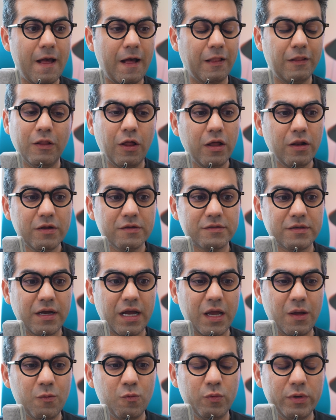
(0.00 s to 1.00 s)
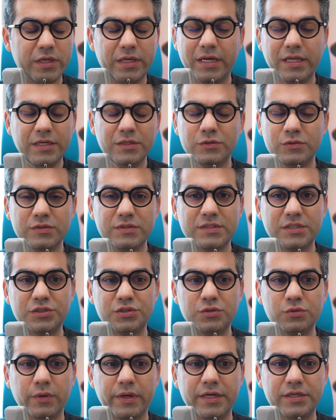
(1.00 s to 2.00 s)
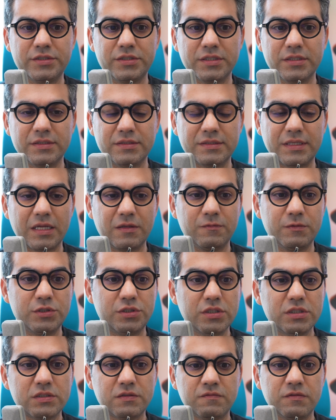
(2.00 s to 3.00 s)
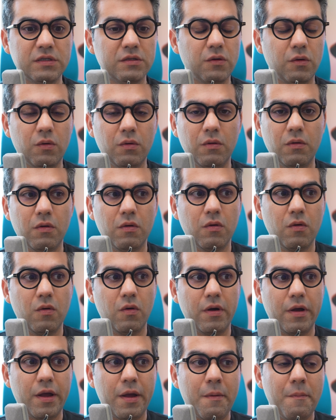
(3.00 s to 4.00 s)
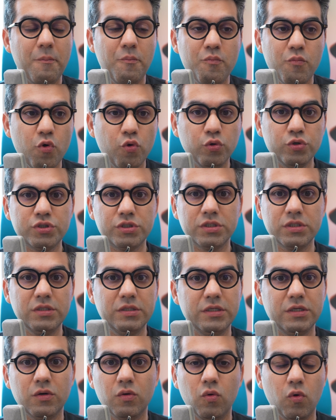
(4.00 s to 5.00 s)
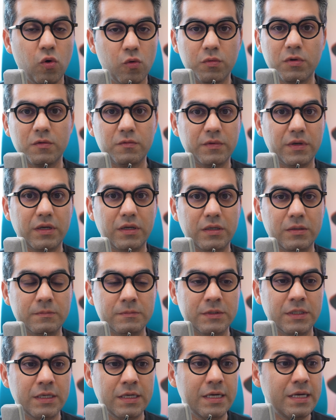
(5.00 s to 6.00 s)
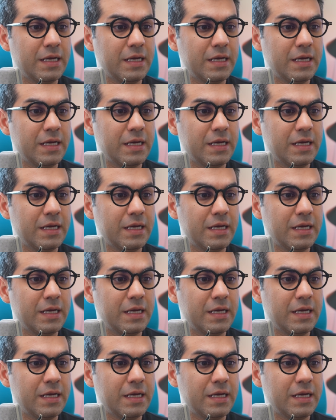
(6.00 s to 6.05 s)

A lot of time we get into situations that we just feel emotionally overwhelmed,